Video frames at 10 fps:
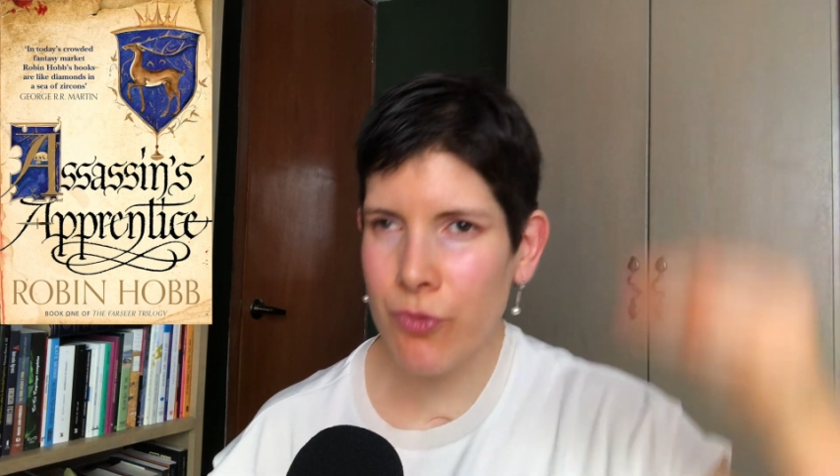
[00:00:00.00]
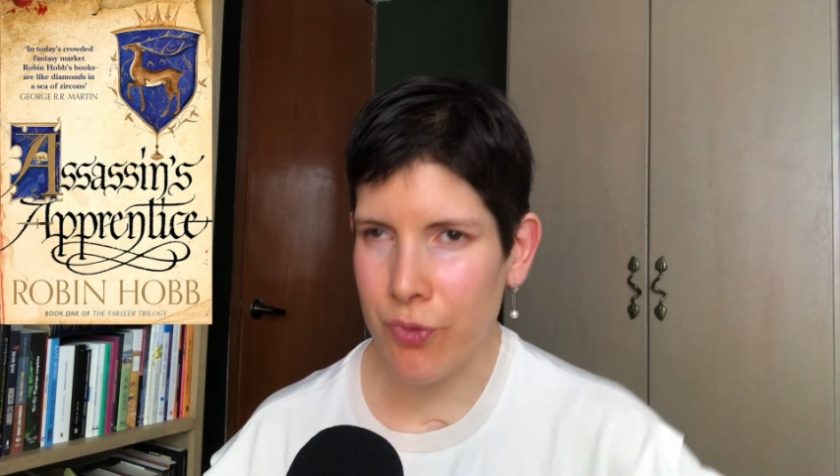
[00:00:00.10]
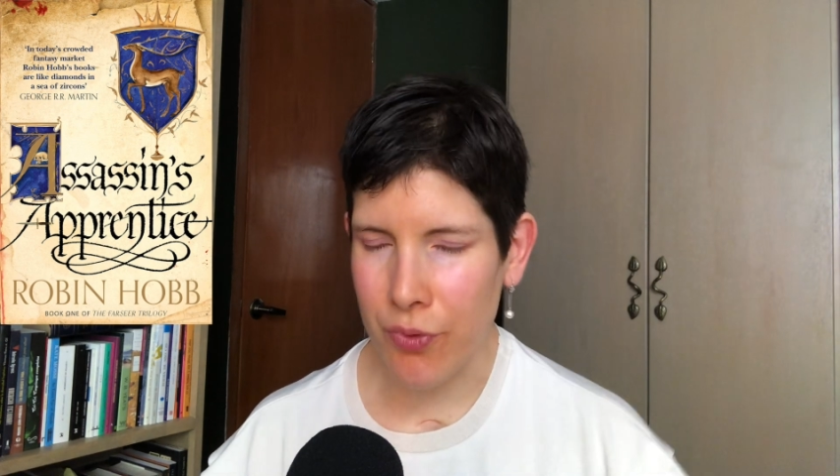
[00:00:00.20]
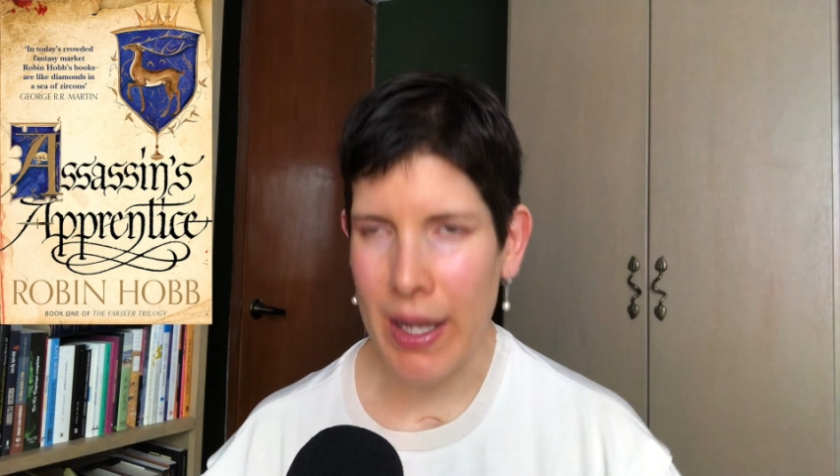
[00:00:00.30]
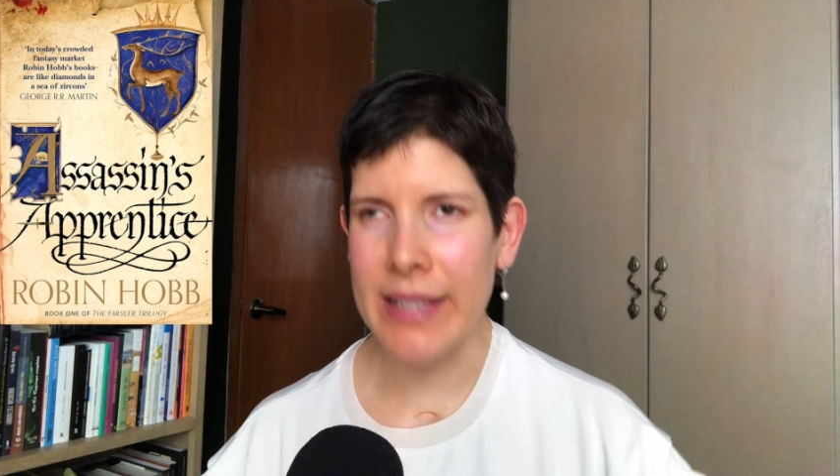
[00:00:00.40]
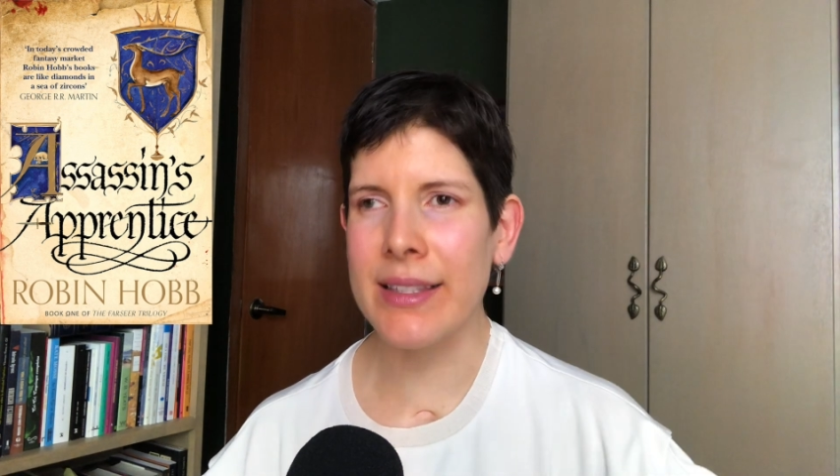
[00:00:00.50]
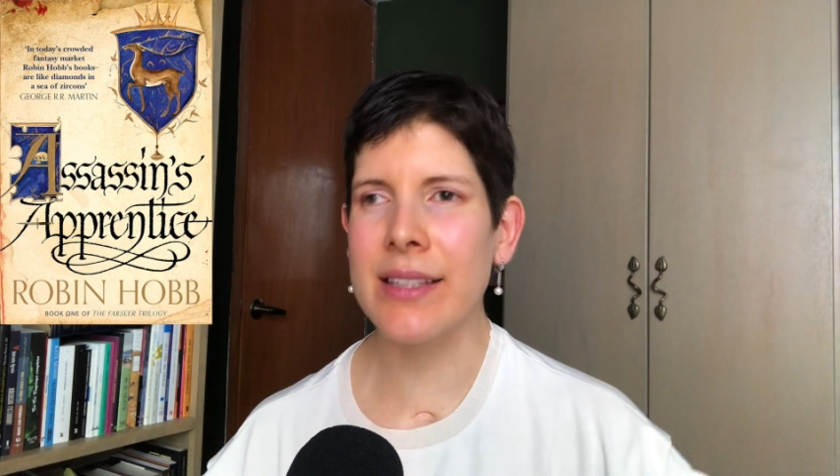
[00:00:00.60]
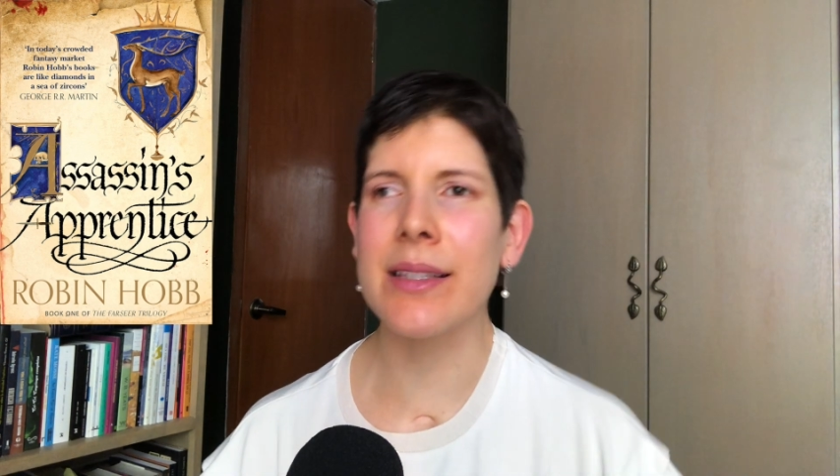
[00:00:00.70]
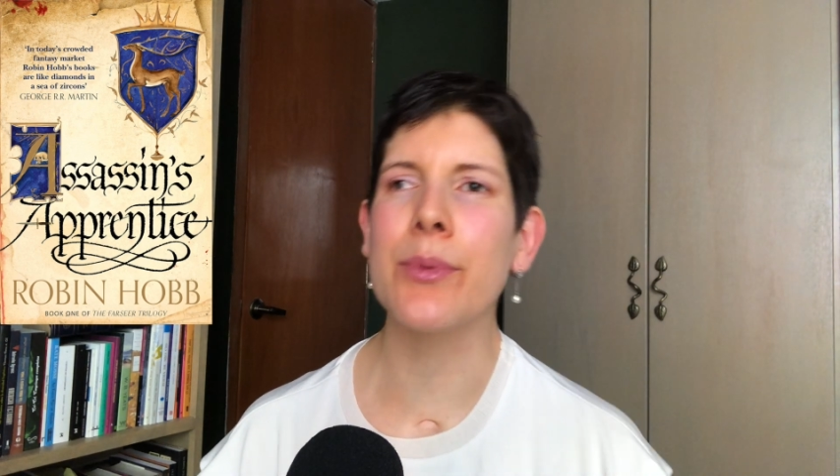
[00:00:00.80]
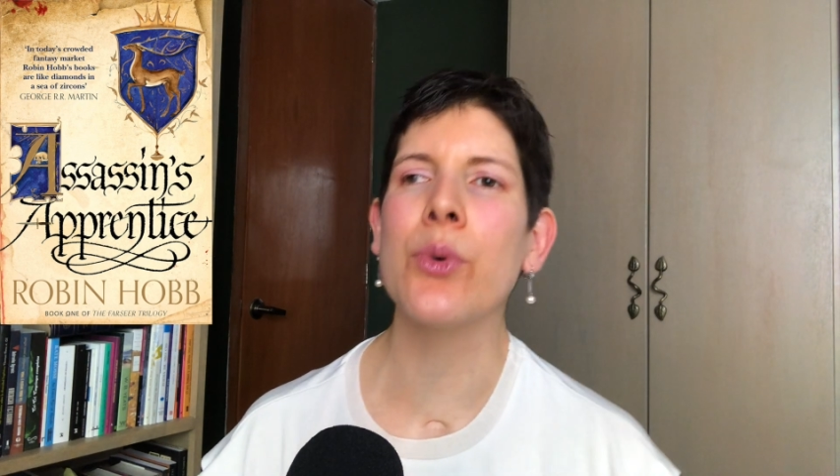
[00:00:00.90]

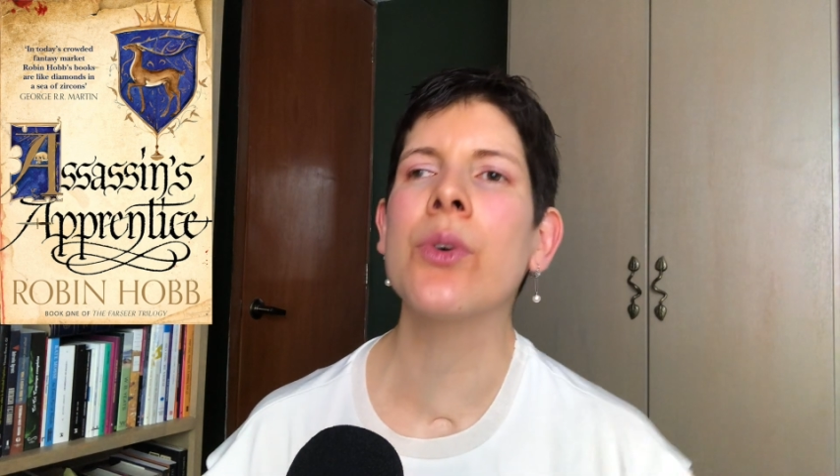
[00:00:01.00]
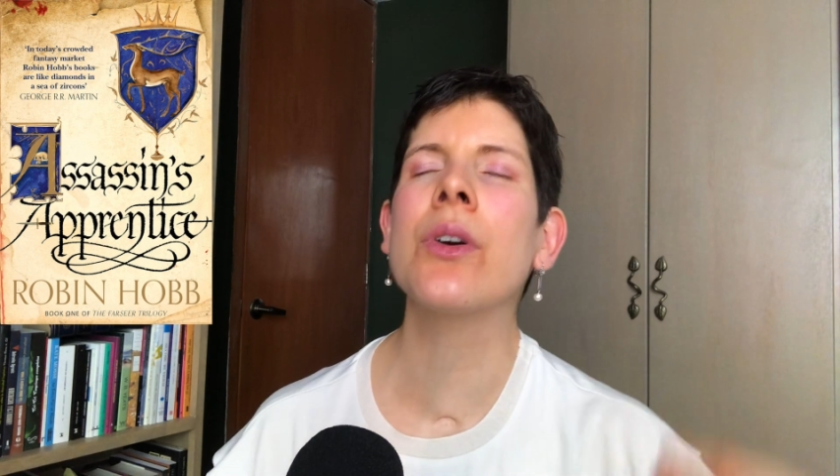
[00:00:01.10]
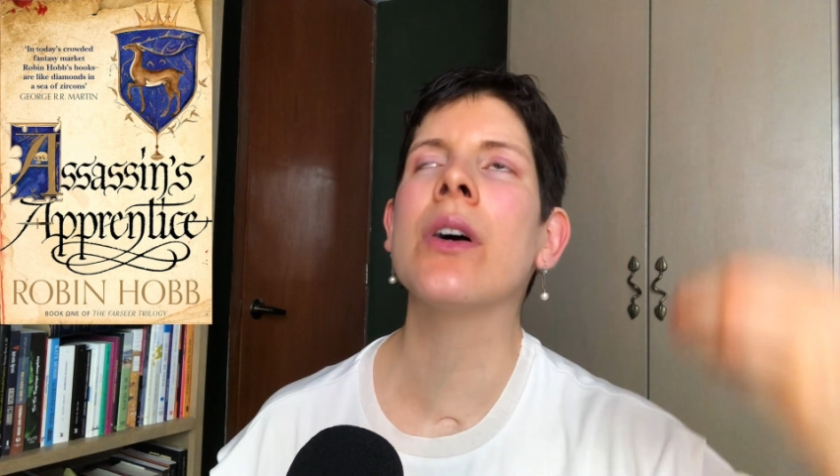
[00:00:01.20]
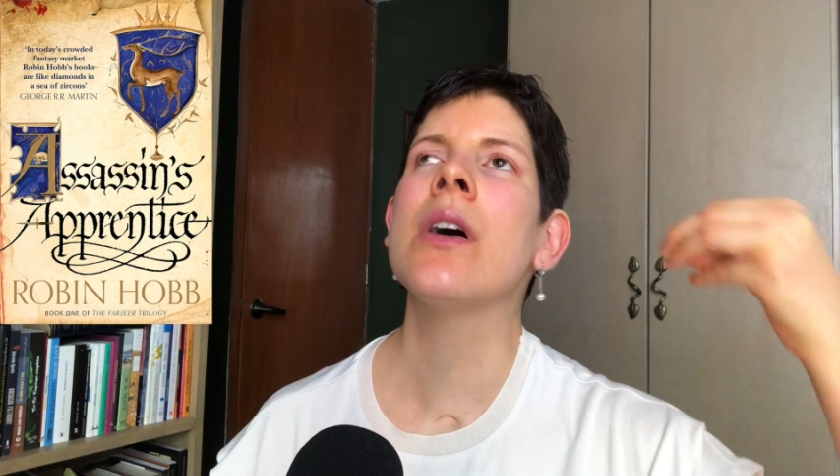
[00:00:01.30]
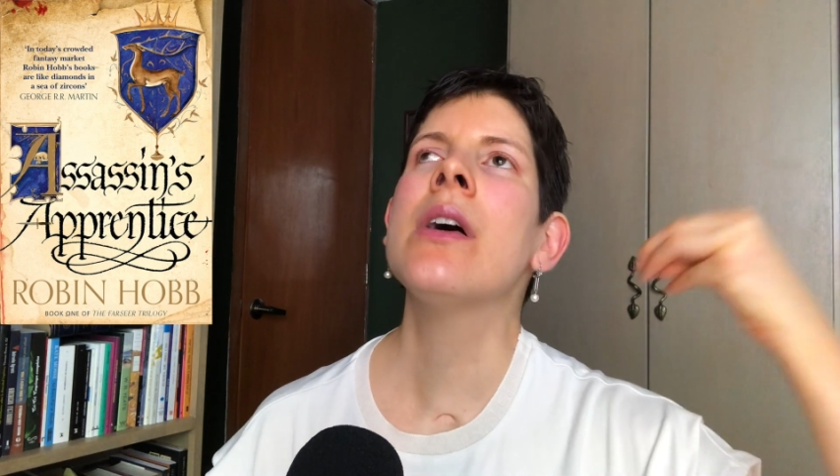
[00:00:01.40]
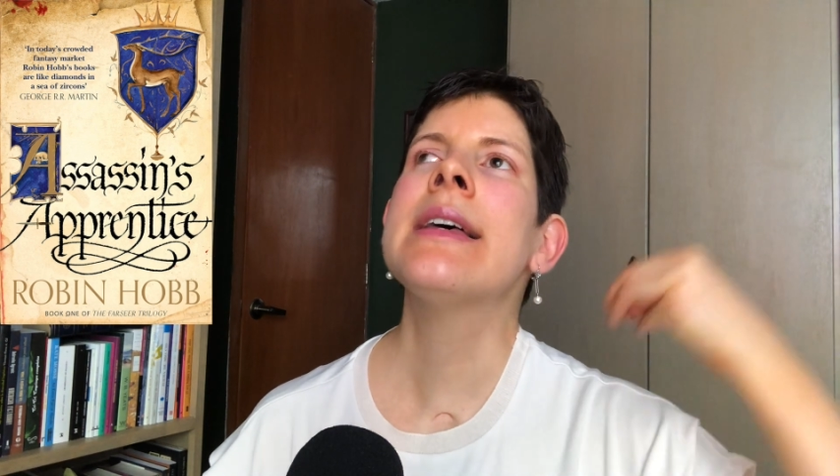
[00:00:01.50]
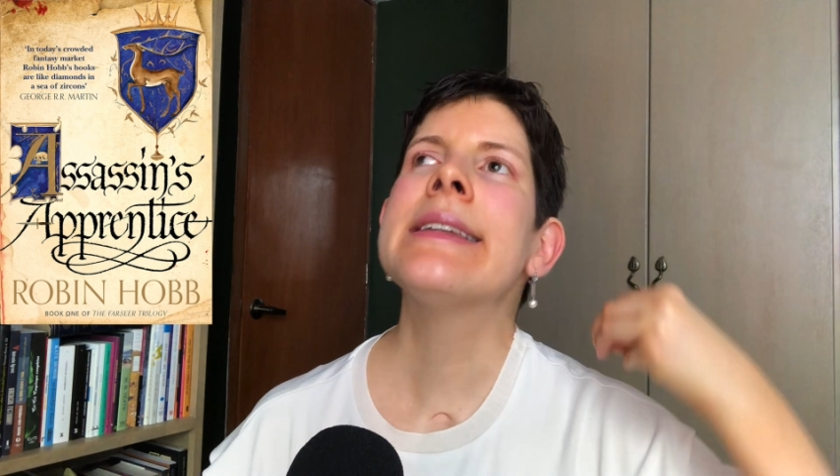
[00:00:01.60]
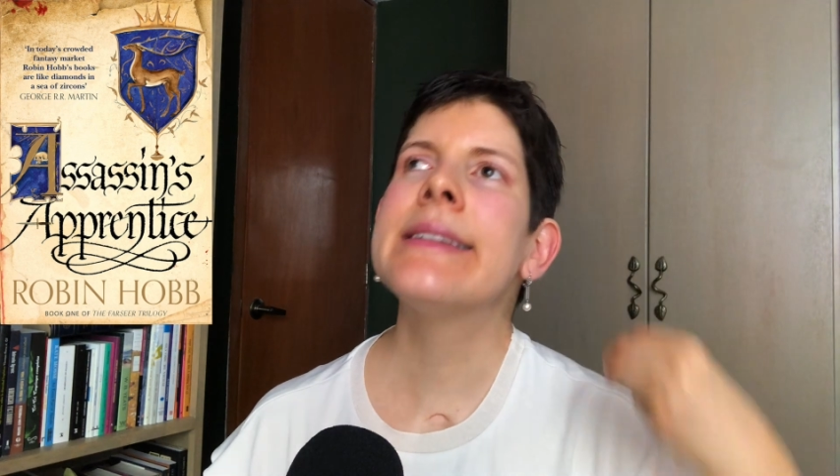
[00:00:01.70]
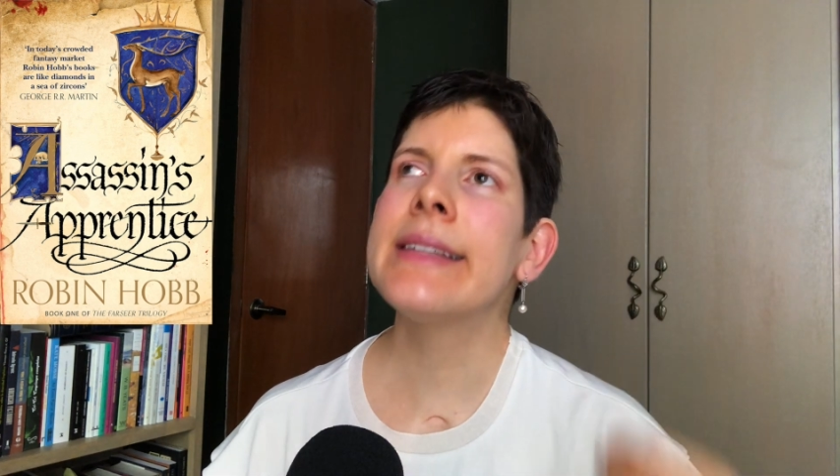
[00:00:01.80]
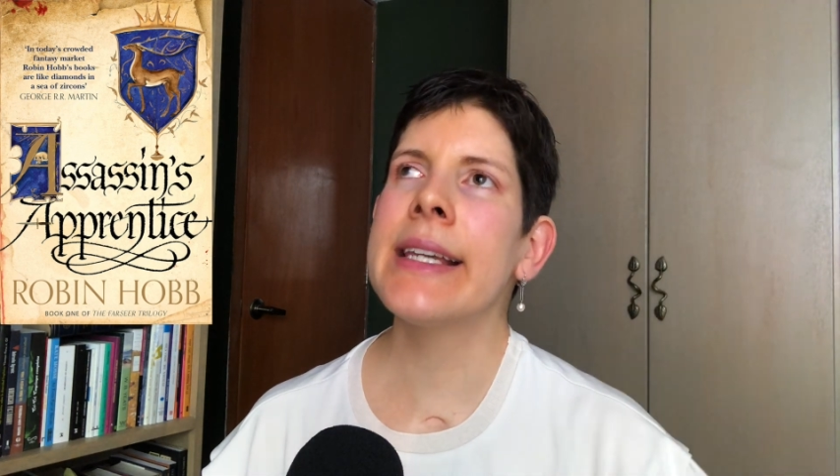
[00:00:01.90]
fantasy book
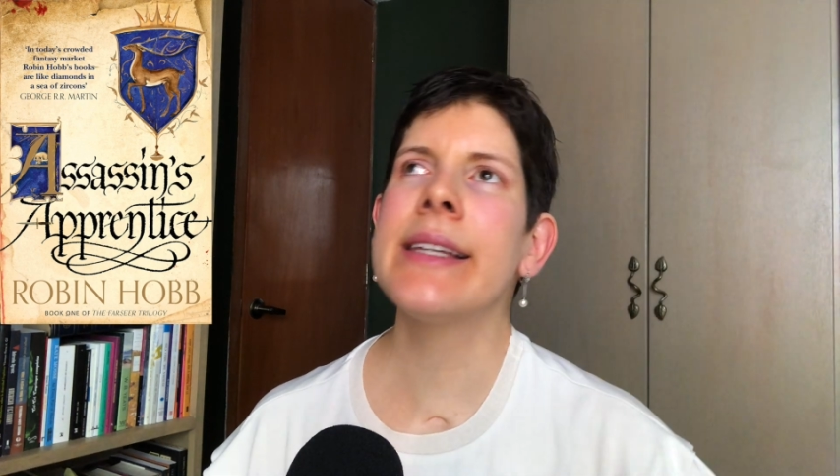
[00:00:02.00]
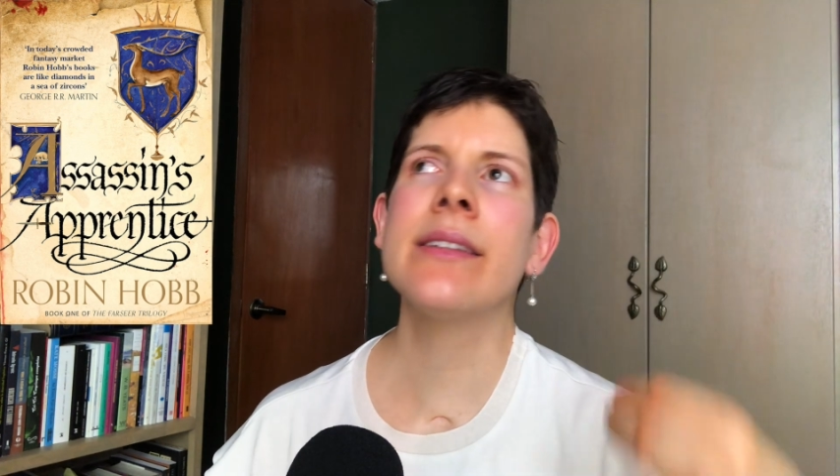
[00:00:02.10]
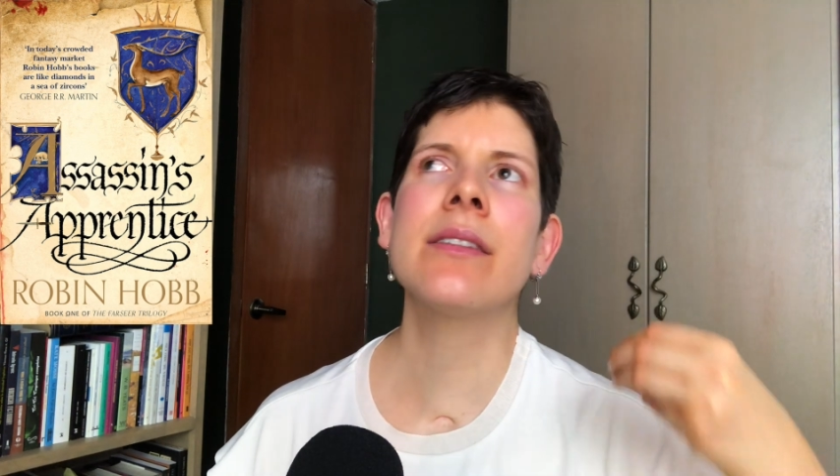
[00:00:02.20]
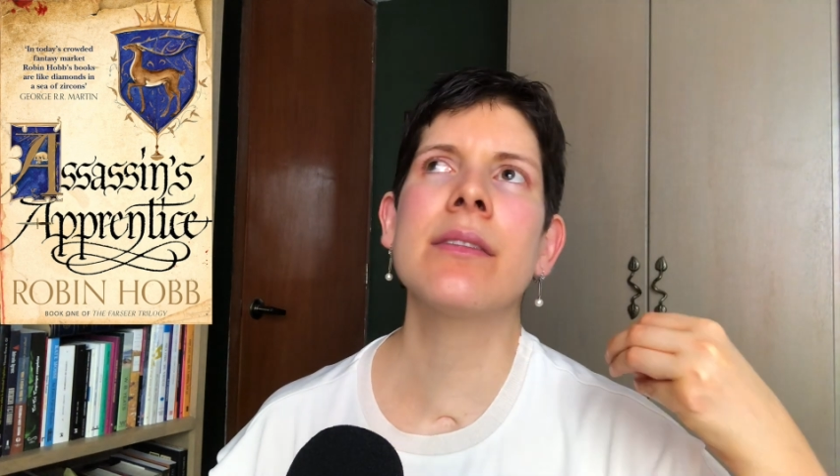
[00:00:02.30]
since